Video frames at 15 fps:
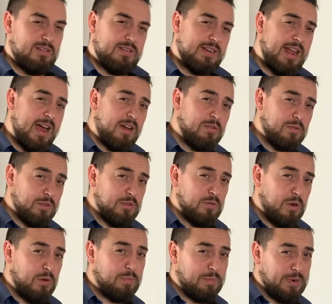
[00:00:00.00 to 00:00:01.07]
Now
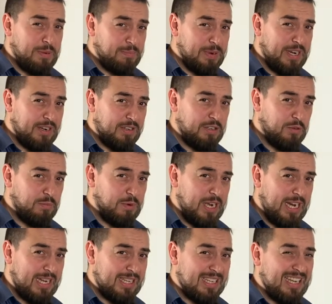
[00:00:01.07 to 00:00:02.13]
you are prepared to
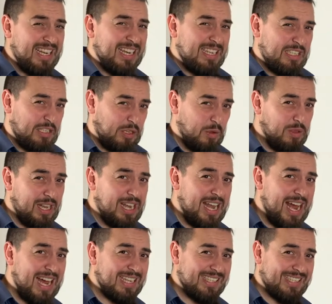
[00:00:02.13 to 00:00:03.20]
brake. So the
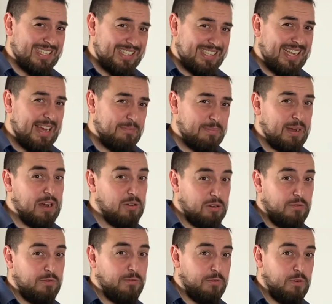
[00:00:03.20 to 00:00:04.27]
last step out
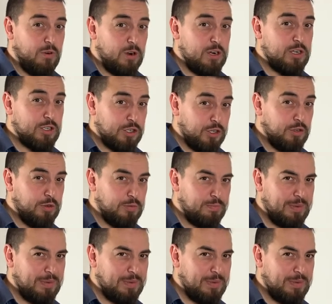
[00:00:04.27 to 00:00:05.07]
of four should